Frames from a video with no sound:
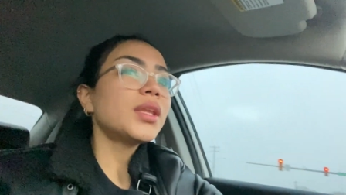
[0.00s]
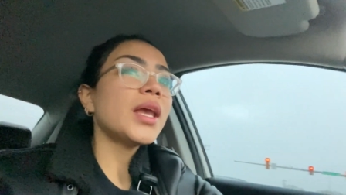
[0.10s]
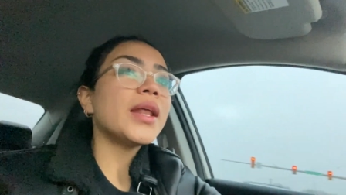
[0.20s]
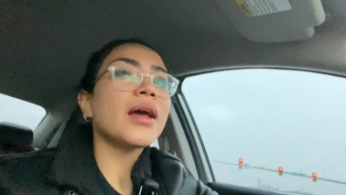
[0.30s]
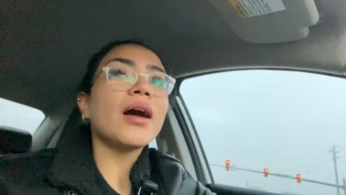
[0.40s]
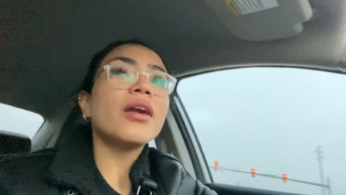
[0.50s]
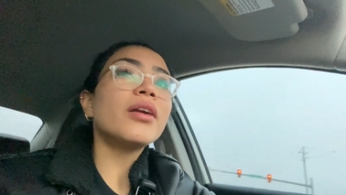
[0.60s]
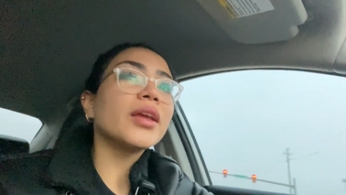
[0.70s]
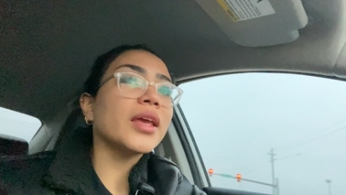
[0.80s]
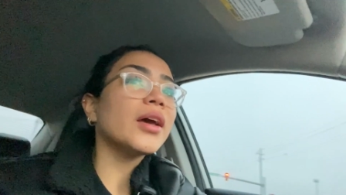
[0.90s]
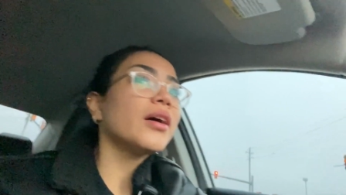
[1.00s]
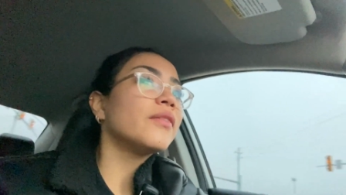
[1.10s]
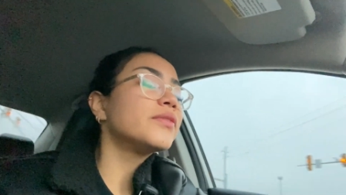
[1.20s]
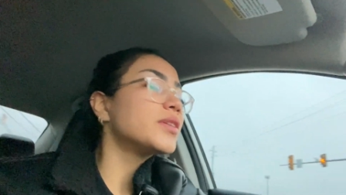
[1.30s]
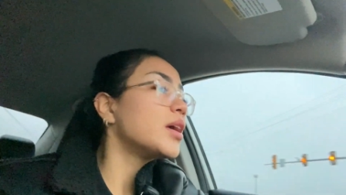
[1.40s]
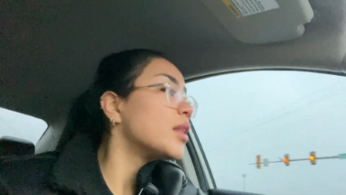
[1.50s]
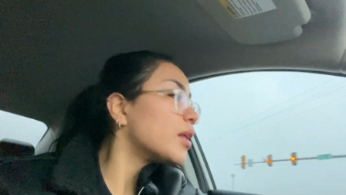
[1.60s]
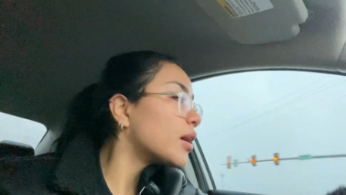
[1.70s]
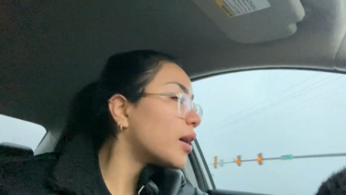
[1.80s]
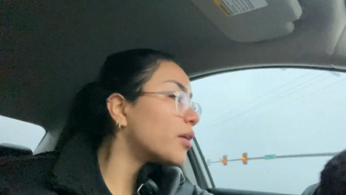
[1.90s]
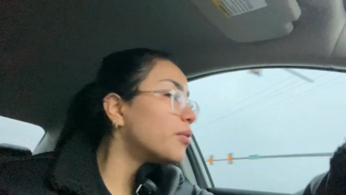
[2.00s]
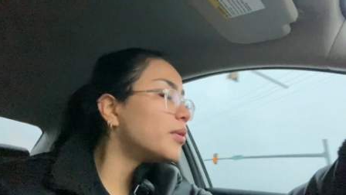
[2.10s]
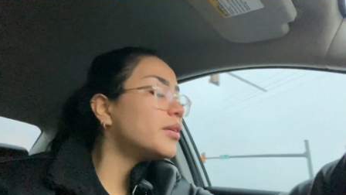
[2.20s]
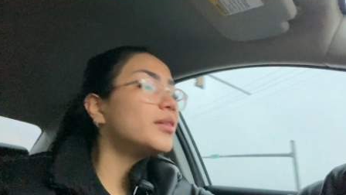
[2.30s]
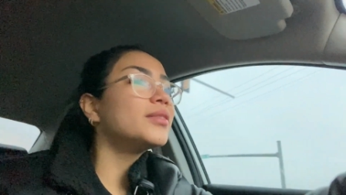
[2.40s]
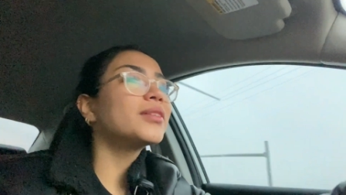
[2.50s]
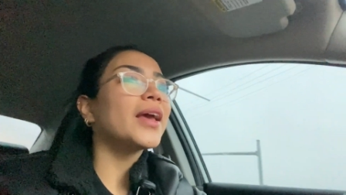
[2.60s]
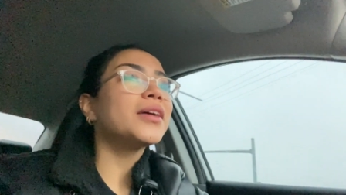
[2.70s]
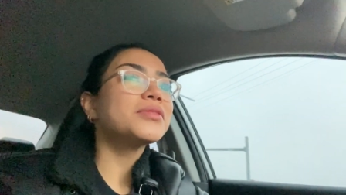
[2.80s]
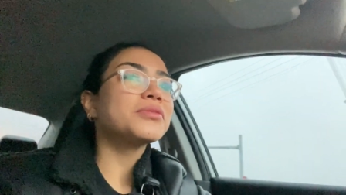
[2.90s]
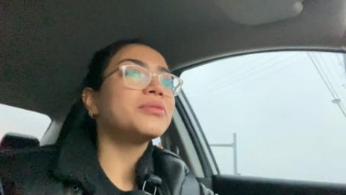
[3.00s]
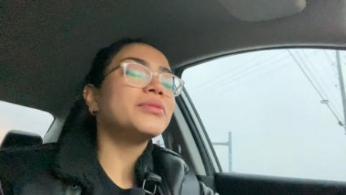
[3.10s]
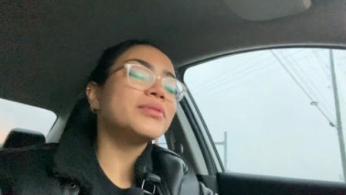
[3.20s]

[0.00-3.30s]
And I got her a gift and like I don't wanna cancel.